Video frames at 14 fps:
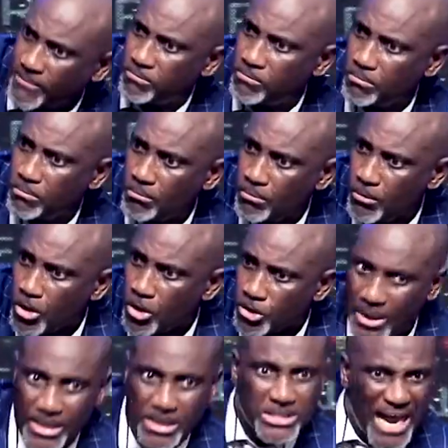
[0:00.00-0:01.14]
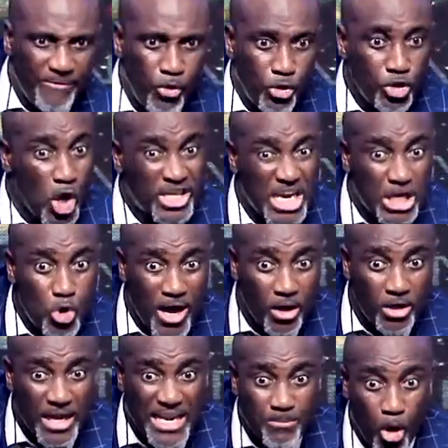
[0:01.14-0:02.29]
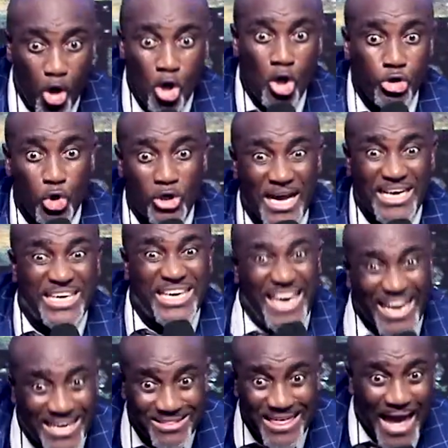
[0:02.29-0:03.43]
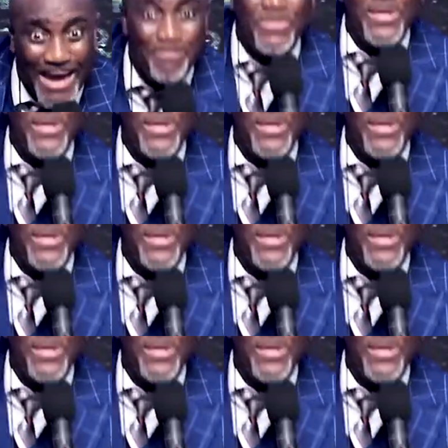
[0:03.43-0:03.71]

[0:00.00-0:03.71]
for, and I'm going to fix it. And after that, man, you're now whole.